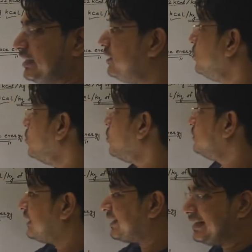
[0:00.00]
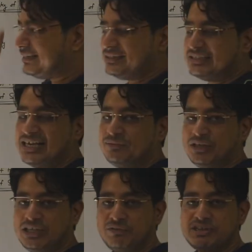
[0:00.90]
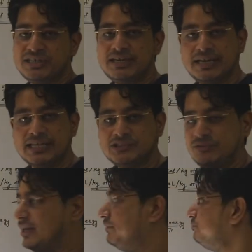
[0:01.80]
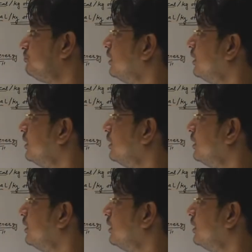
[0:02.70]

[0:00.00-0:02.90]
there on the right hand side of the equation as well.